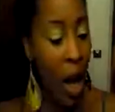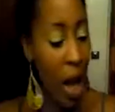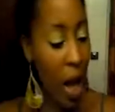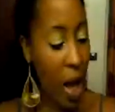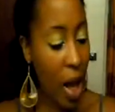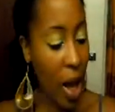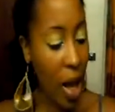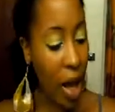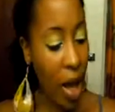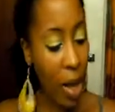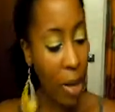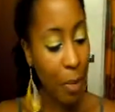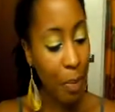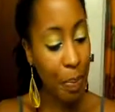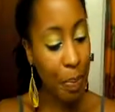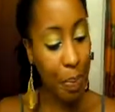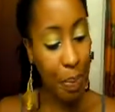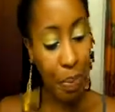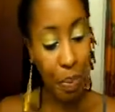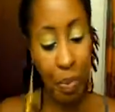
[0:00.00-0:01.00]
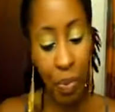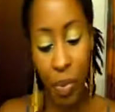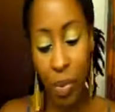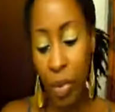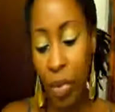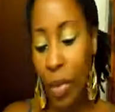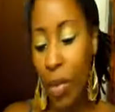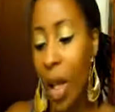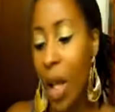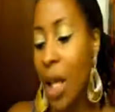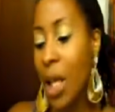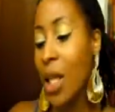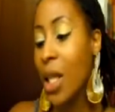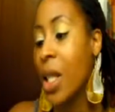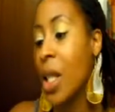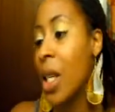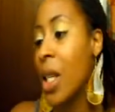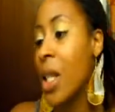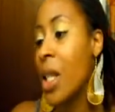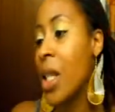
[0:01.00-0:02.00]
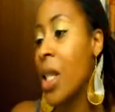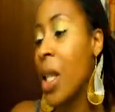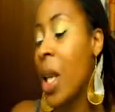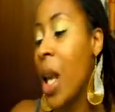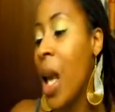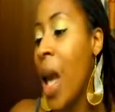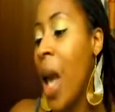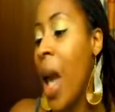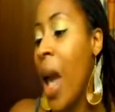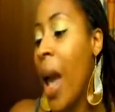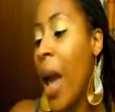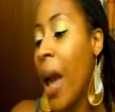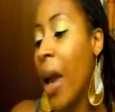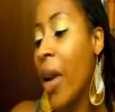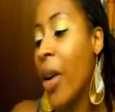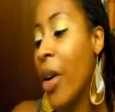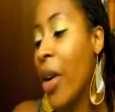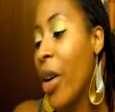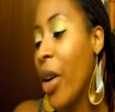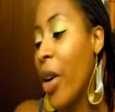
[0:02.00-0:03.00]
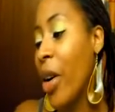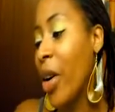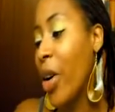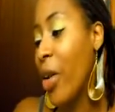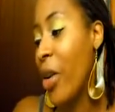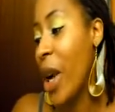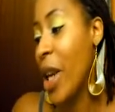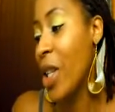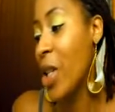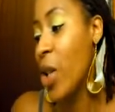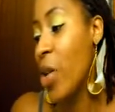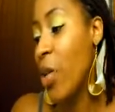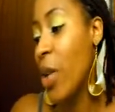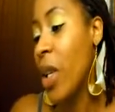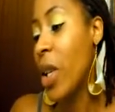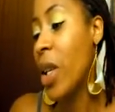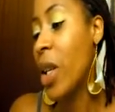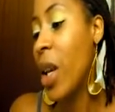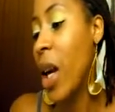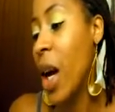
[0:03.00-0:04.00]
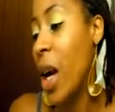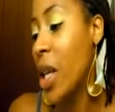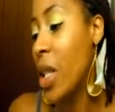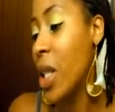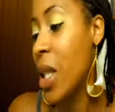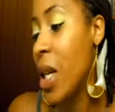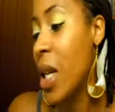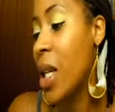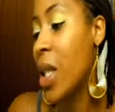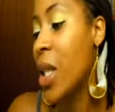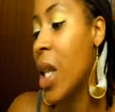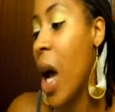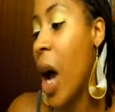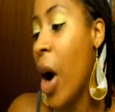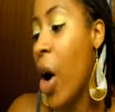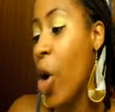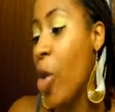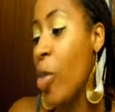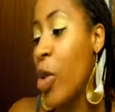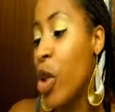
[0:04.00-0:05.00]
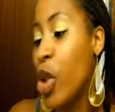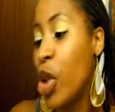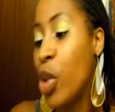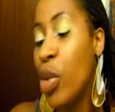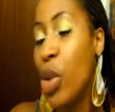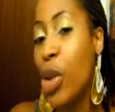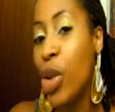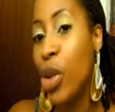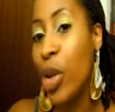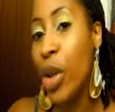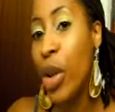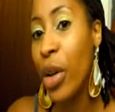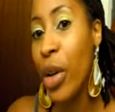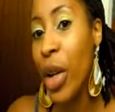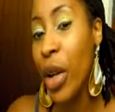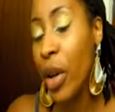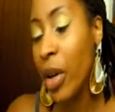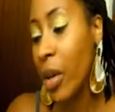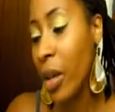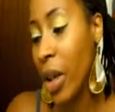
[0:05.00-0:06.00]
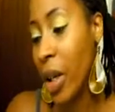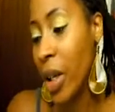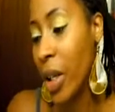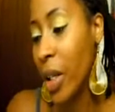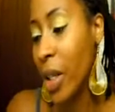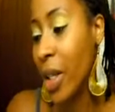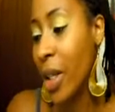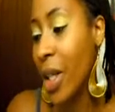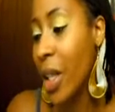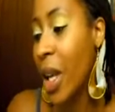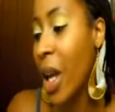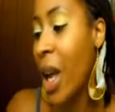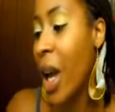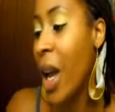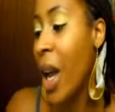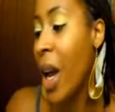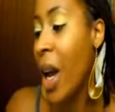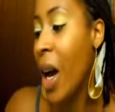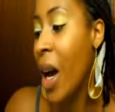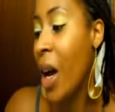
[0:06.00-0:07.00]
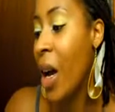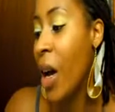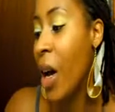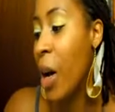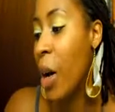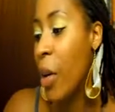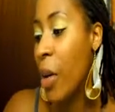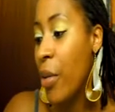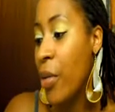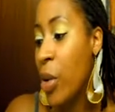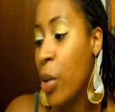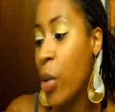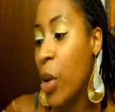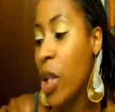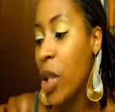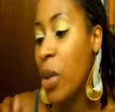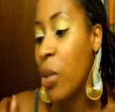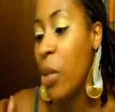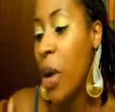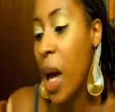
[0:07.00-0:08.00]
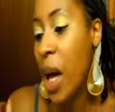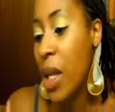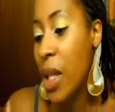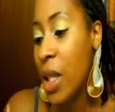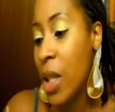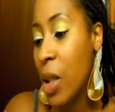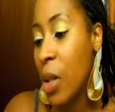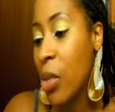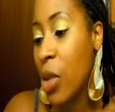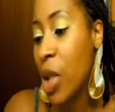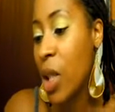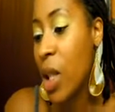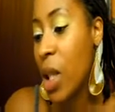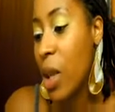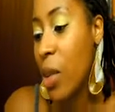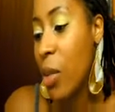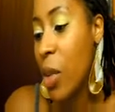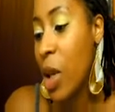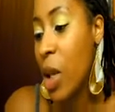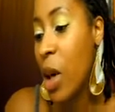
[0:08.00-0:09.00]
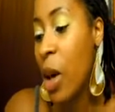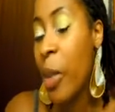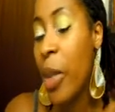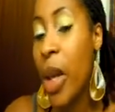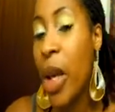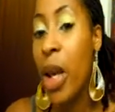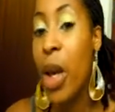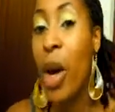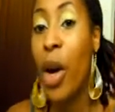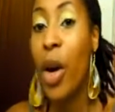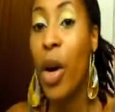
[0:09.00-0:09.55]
and it says, "Hey girl, congrats on winning the contest. I hope that you enjoy your earrings. If you want to buy some, just hit me up," and